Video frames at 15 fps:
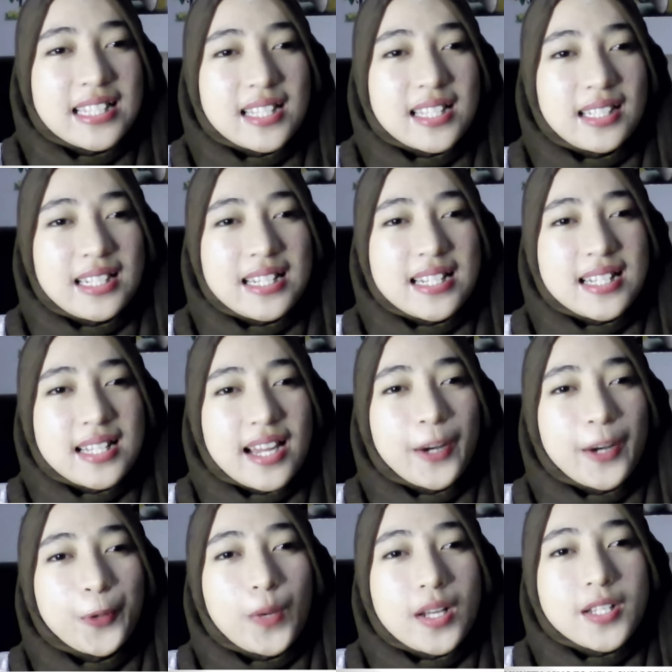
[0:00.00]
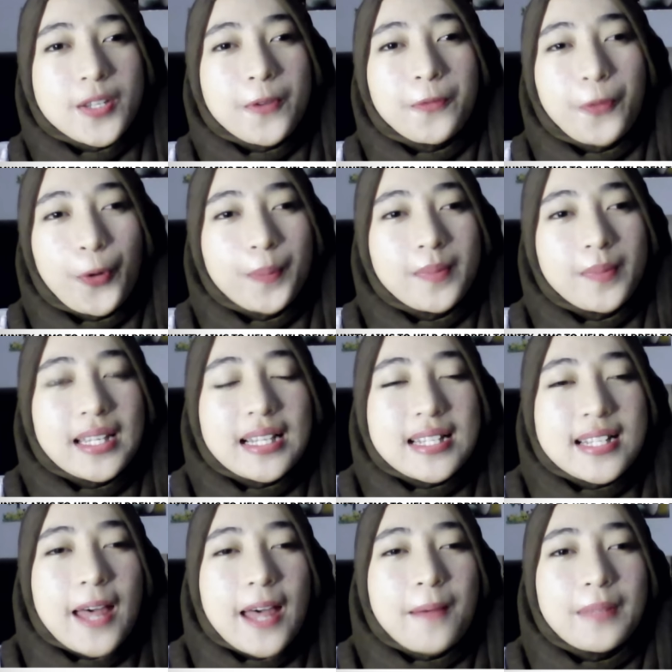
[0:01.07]
desire was formed
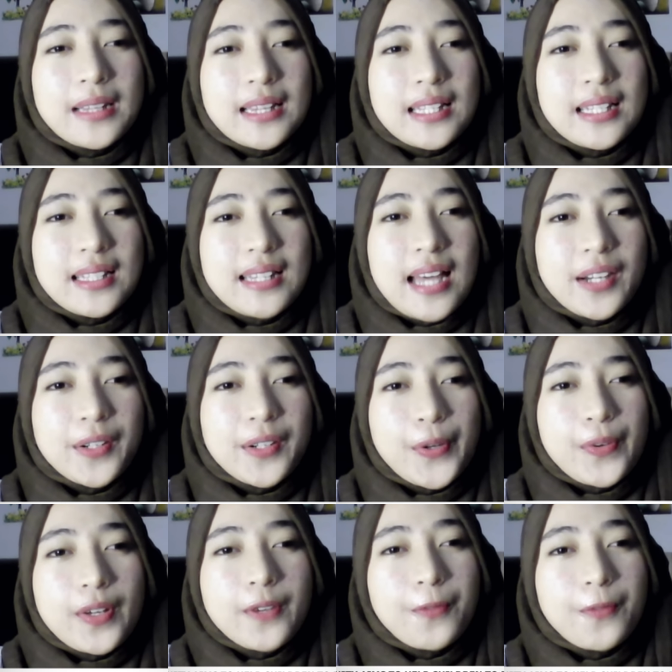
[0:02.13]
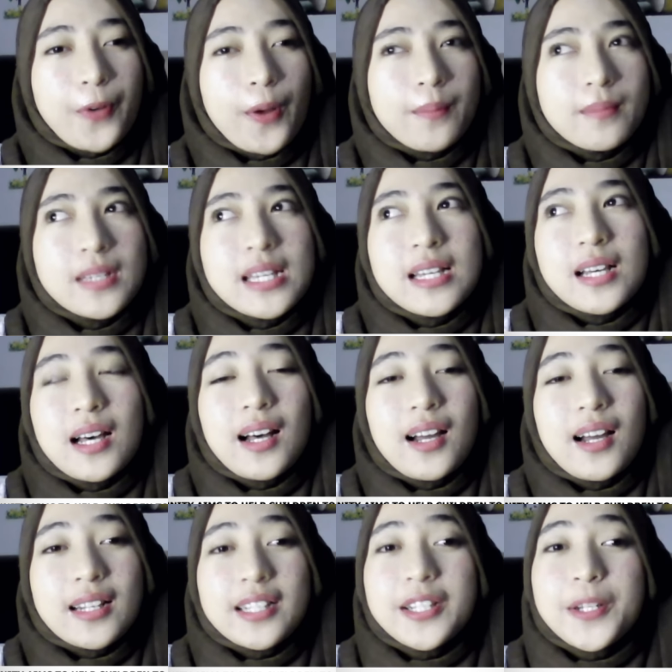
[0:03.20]
because empathy that growing from
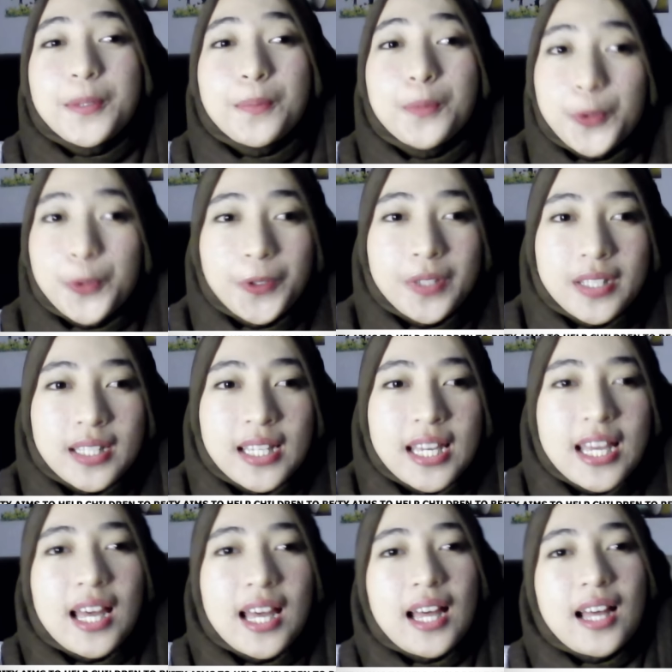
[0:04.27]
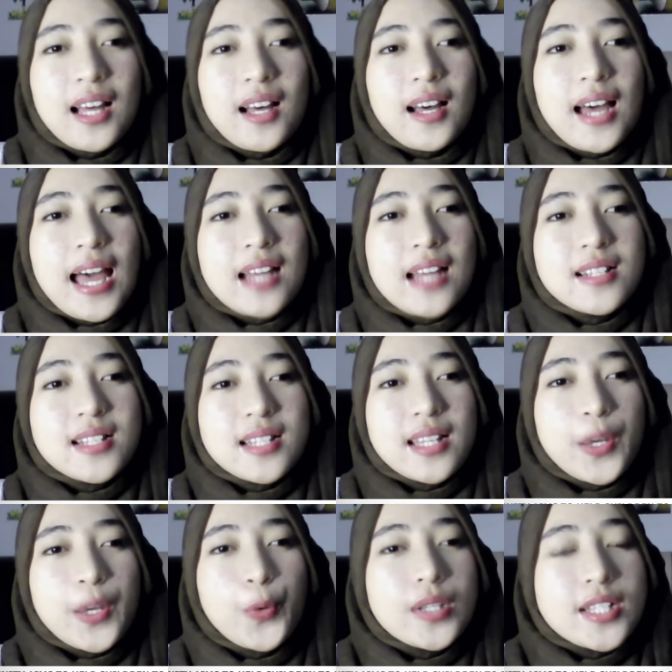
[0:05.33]
reading book and
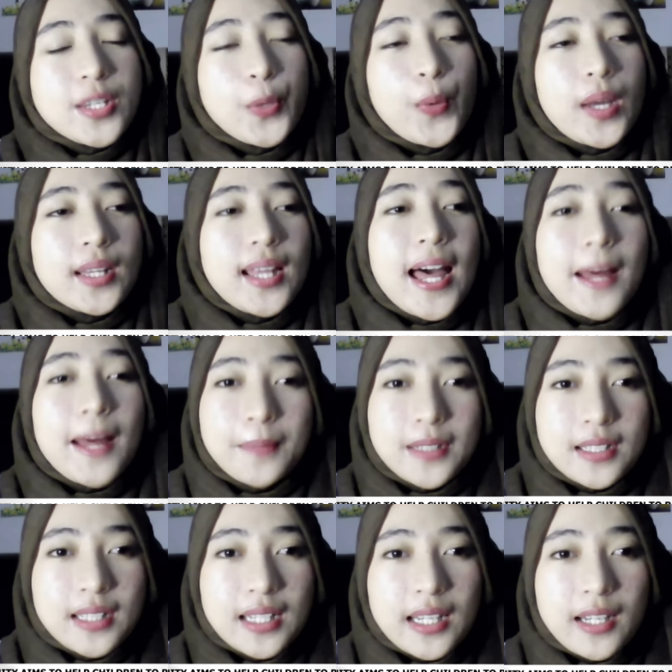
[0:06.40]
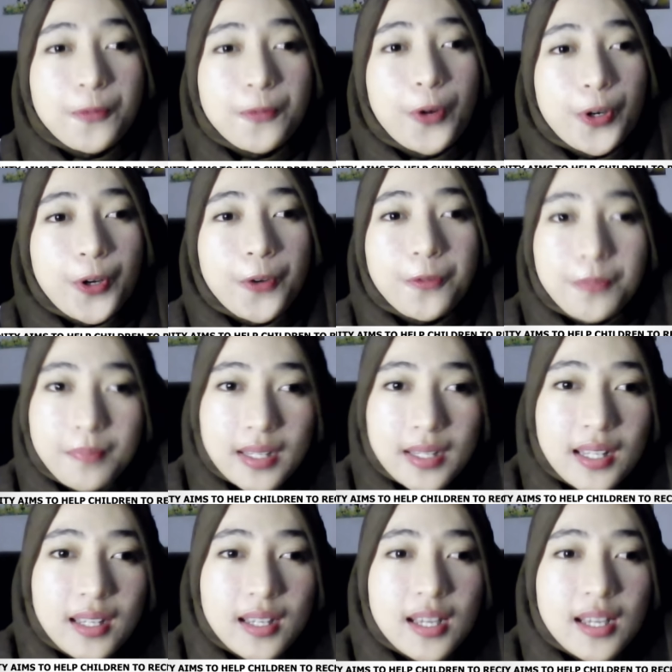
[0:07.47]
seeing what happened in front of me.